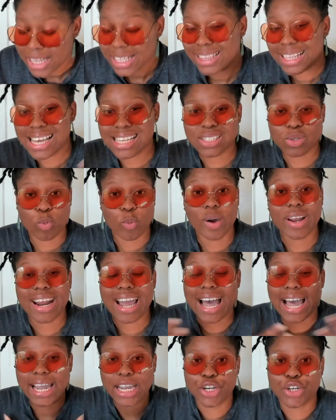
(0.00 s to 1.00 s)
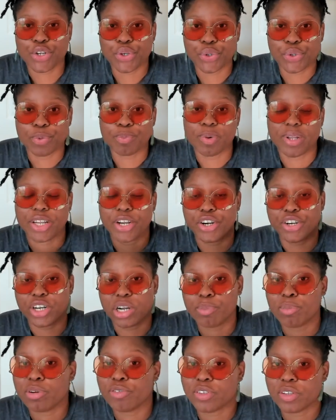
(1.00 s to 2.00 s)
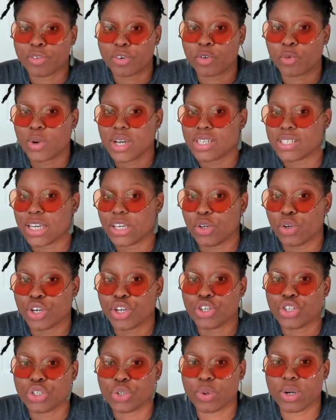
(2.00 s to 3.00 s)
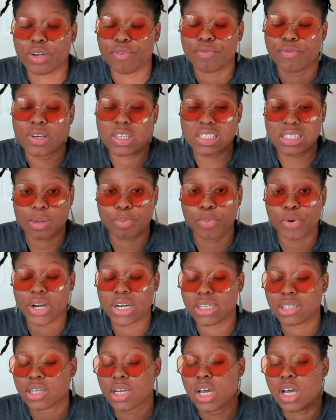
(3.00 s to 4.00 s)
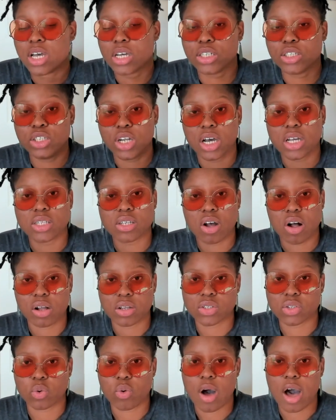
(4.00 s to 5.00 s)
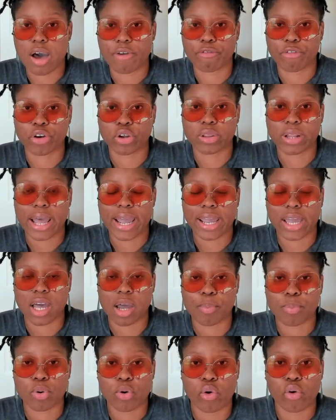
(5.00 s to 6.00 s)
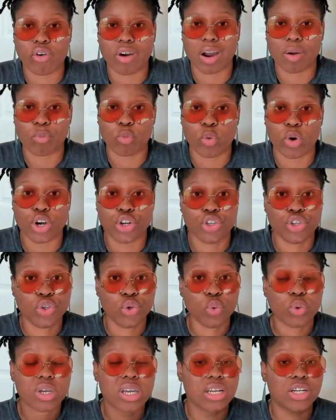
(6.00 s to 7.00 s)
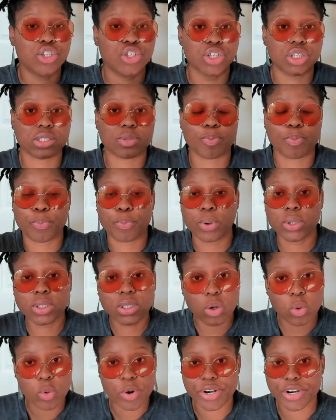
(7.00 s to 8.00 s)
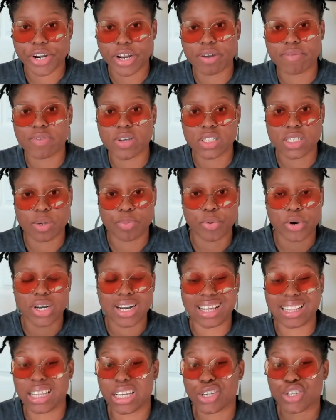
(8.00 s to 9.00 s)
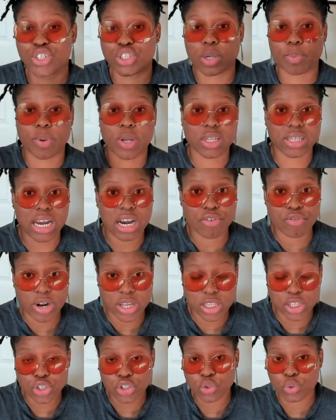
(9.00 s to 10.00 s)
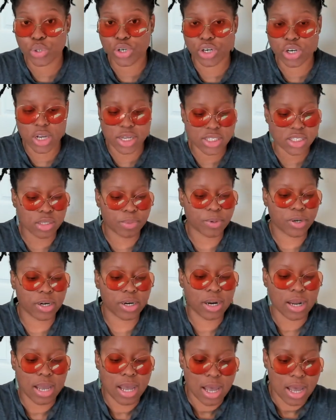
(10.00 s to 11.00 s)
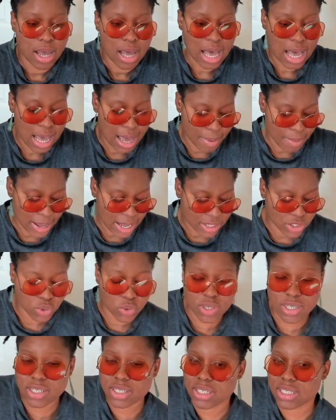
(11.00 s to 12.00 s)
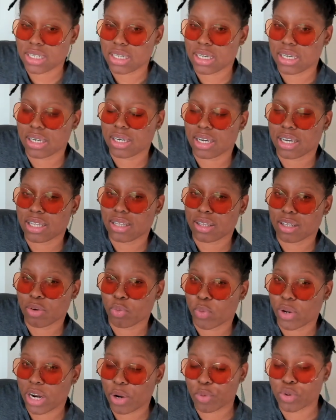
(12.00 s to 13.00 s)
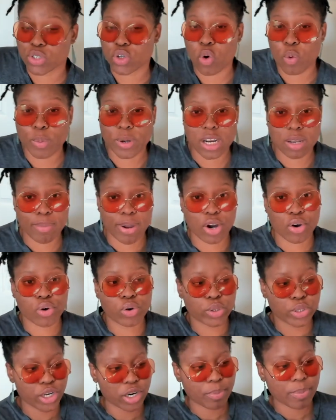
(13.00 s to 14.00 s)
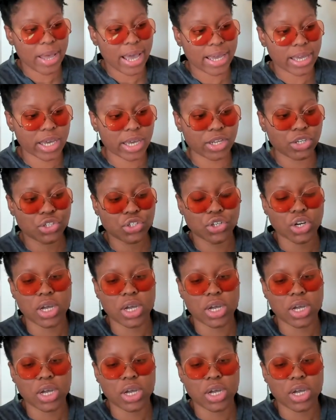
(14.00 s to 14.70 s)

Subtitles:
that's what I do, but there are a number of different ways that you can do it. Vistaprint does also offer like a program where you can just put the order in Vistaprint and they ship it directly to your customer. As you can see, when I was opening my earlier package,